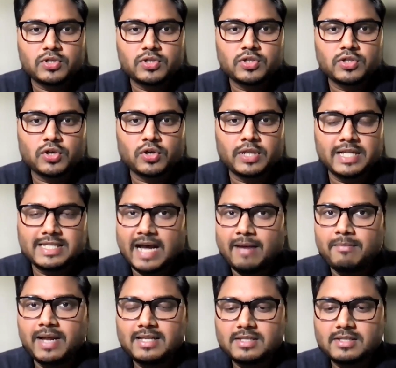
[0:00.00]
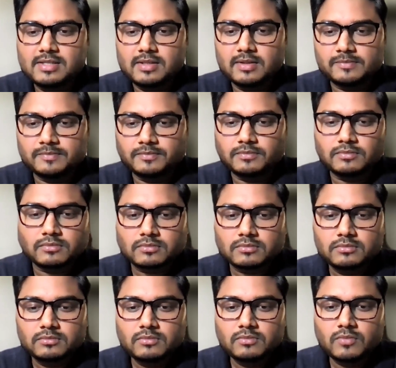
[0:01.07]
So the timelines
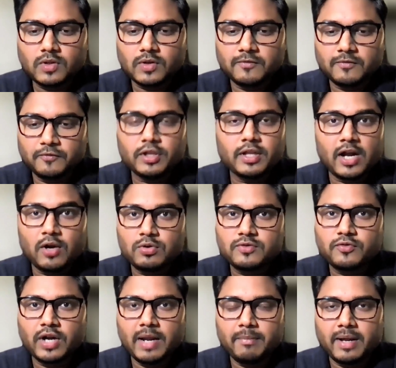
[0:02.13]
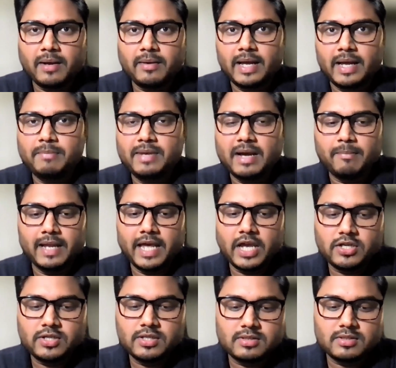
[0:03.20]
for the rounds for MBA
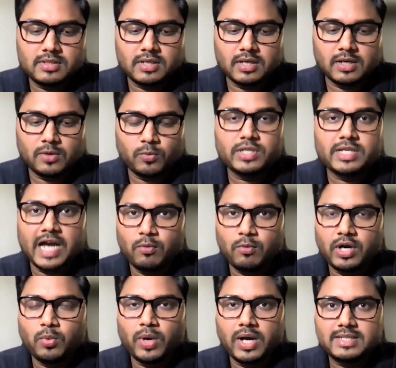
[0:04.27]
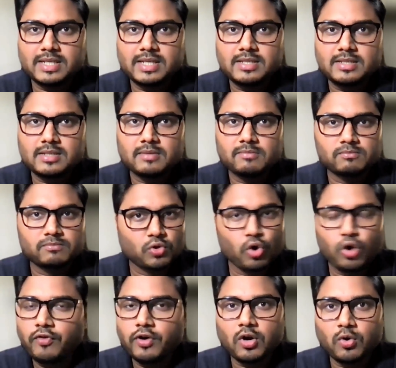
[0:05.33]
applications, which I would advise is
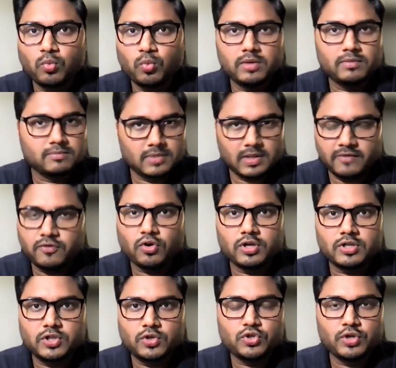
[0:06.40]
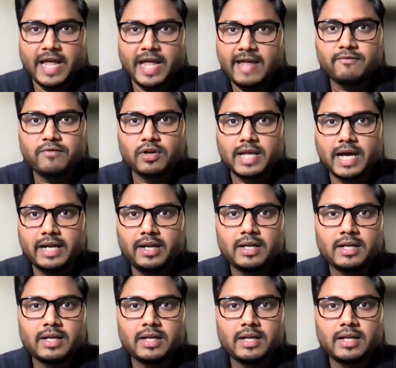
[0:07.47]
go for round one. Of course, you should aim for that.